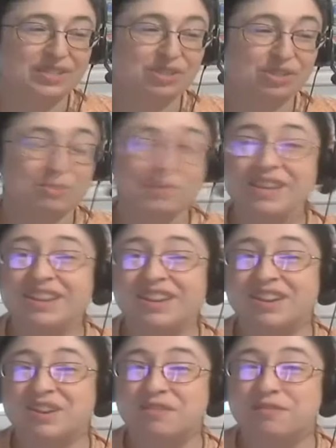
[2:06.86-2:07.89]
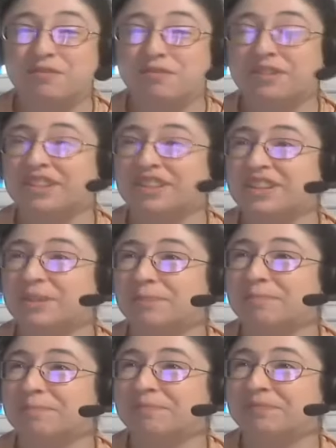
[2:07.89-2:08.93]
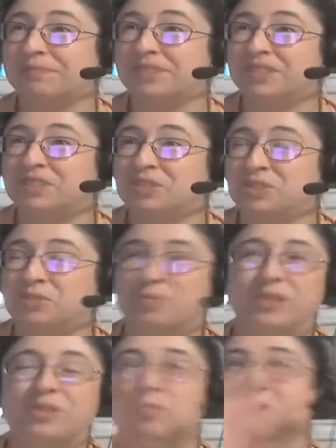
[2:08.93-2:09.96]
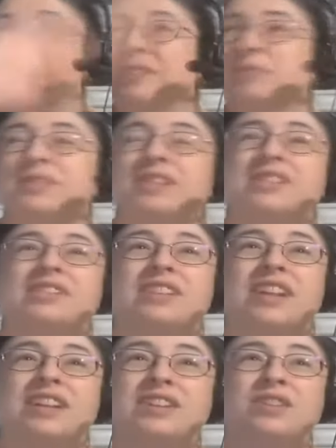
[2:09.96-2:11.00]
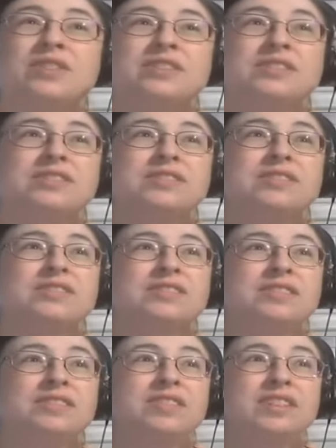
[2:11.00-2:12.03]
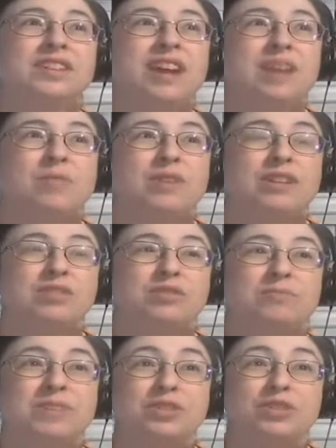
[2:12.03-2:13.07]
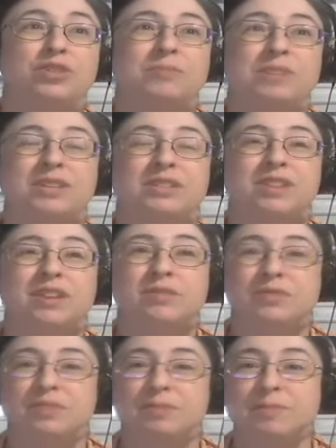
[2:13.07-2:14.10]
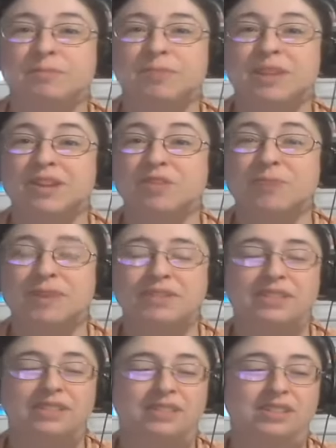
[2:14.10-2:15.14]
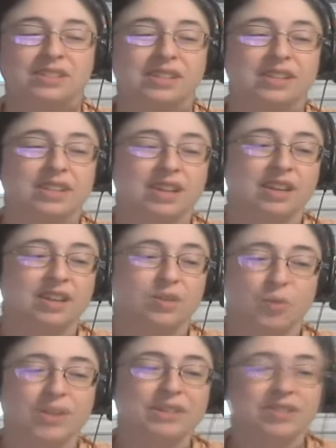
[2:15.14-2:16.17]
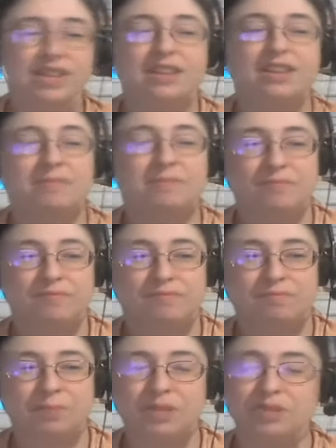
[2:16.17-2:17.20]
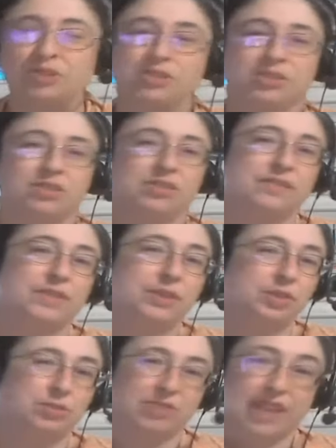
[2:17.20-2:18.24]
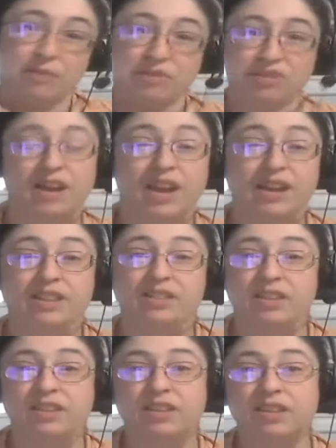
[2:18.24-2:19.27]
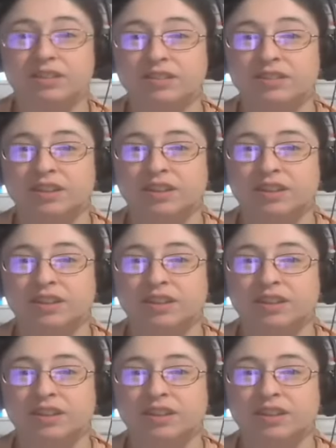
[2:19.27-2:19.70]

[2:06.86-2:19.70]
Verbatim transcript: speaking of, um, just one of the random things that I noticed that I wanted to mention, because I don't think people may know about this, is that when taking pictures and doing photo shoots outside in the heat,